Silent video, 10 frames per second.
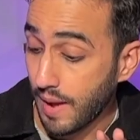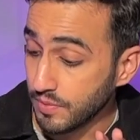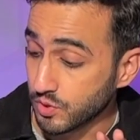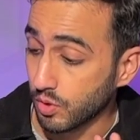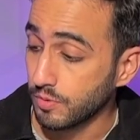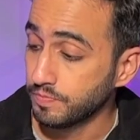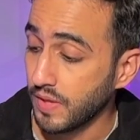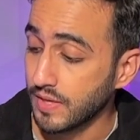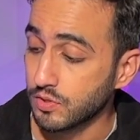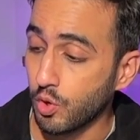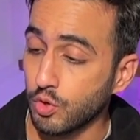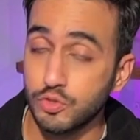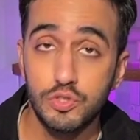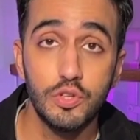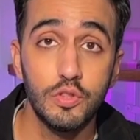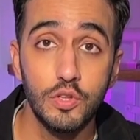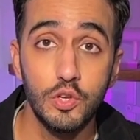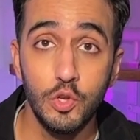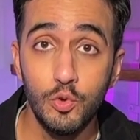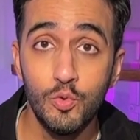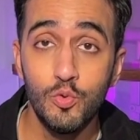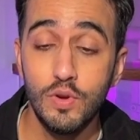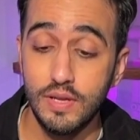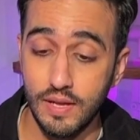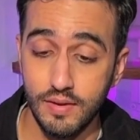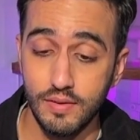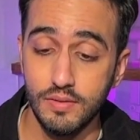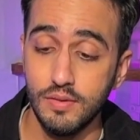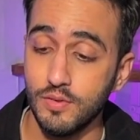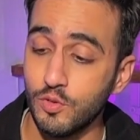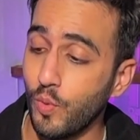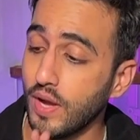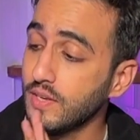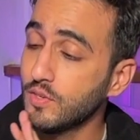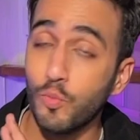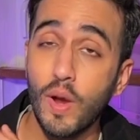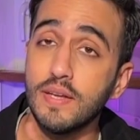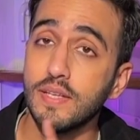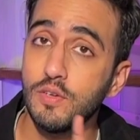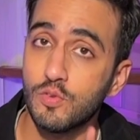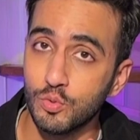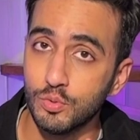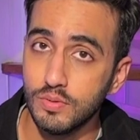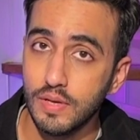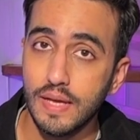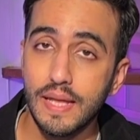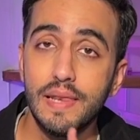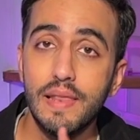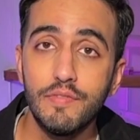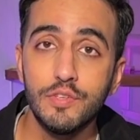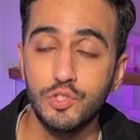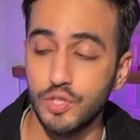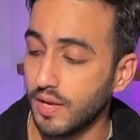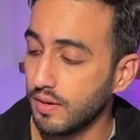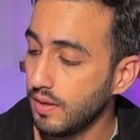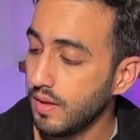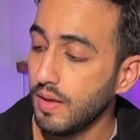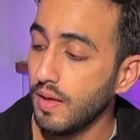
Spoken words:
Amazon has launched the new Kindle 2022 11 Gen.